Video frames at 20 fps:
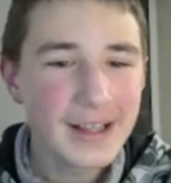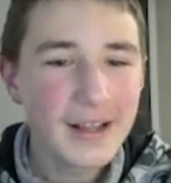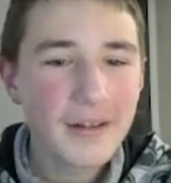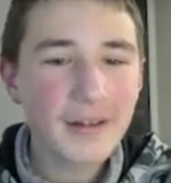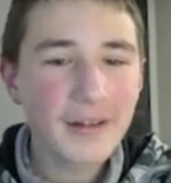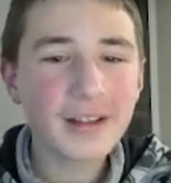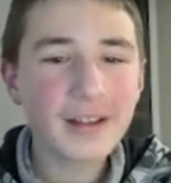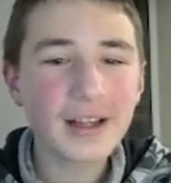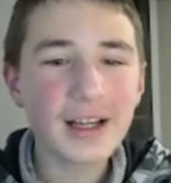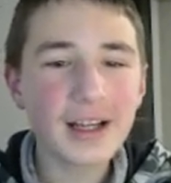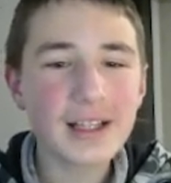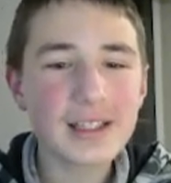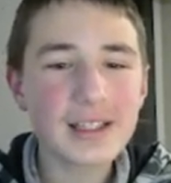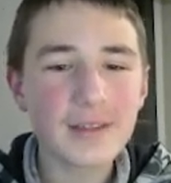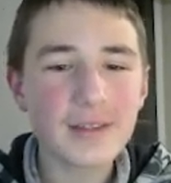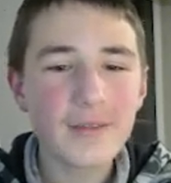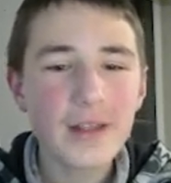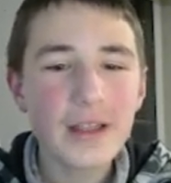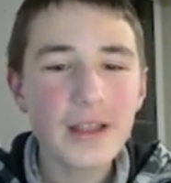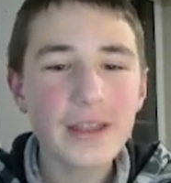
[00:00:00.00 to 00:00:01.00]
Well,
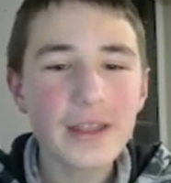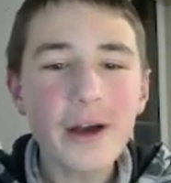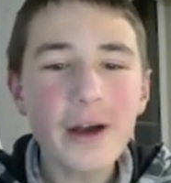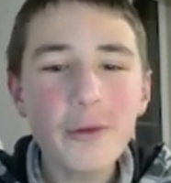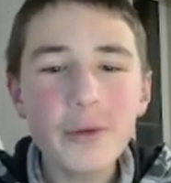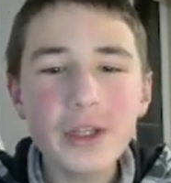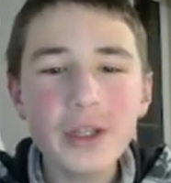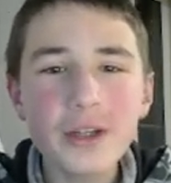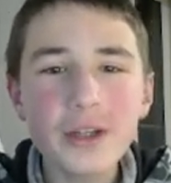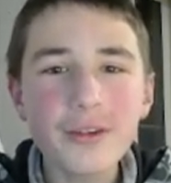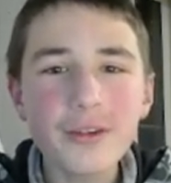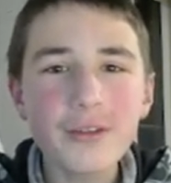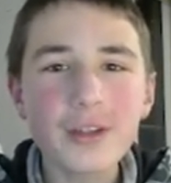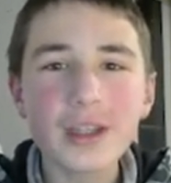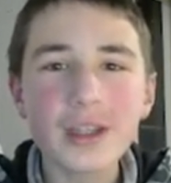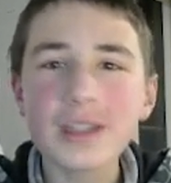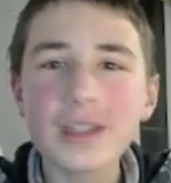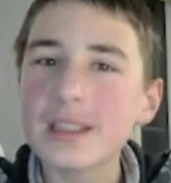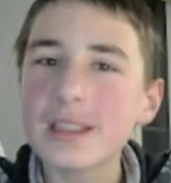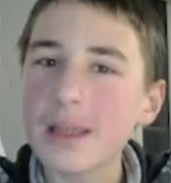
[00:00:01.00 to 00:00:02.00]
guys, now we know
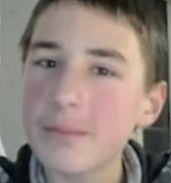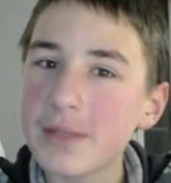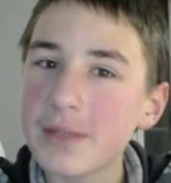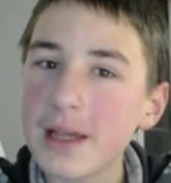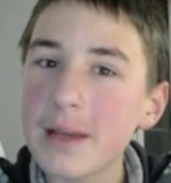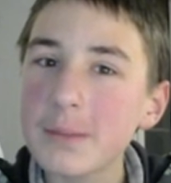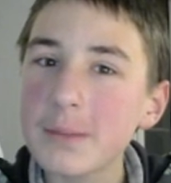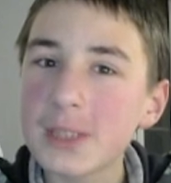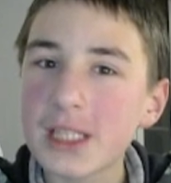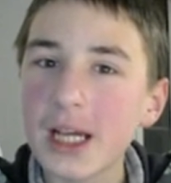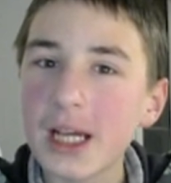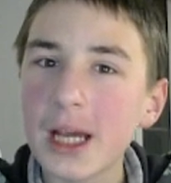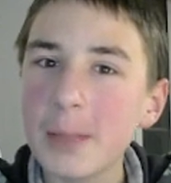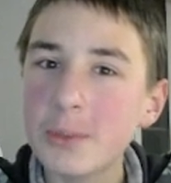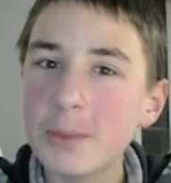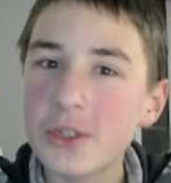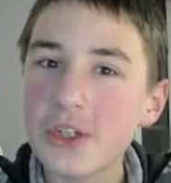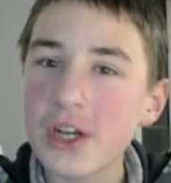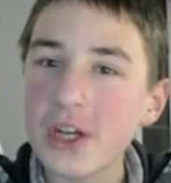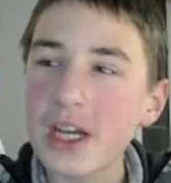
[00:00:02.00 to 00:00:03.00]
that sometimes hype
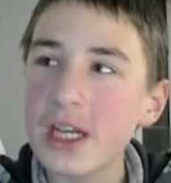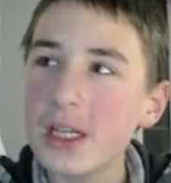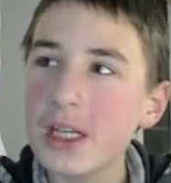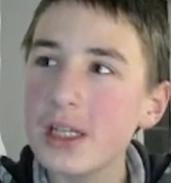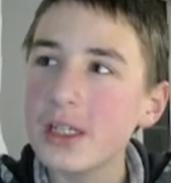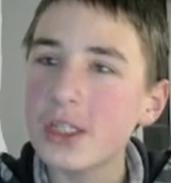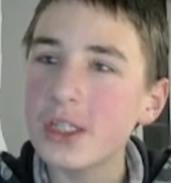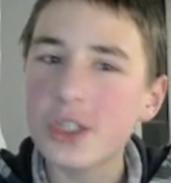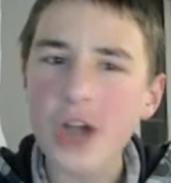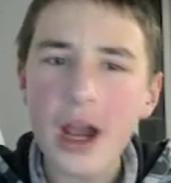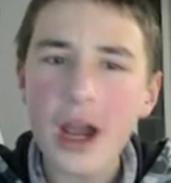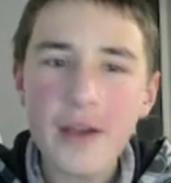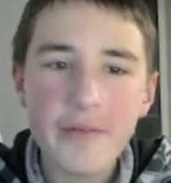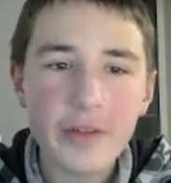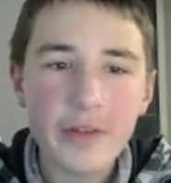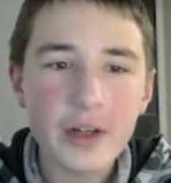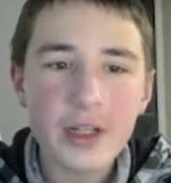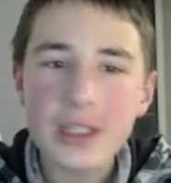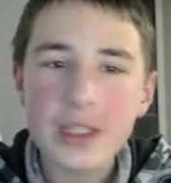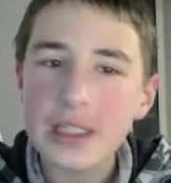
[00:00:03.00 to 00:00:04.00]
train
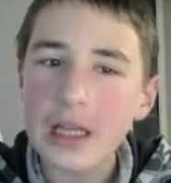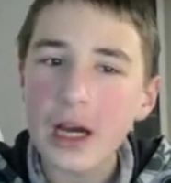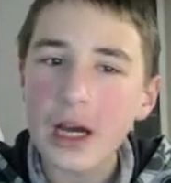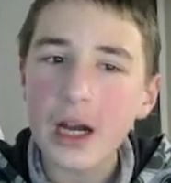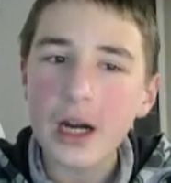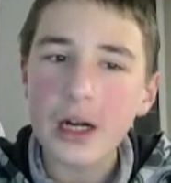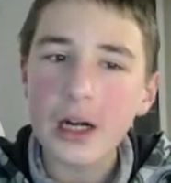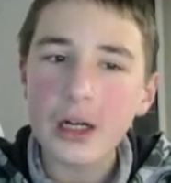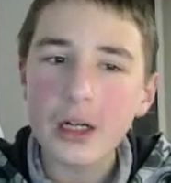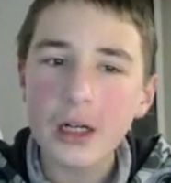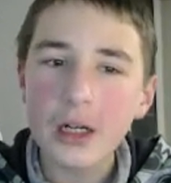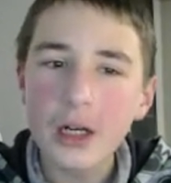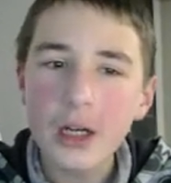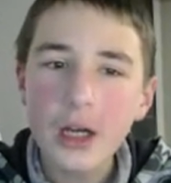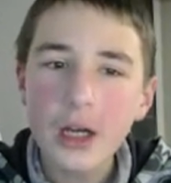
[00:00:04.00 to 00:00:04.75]
drivers are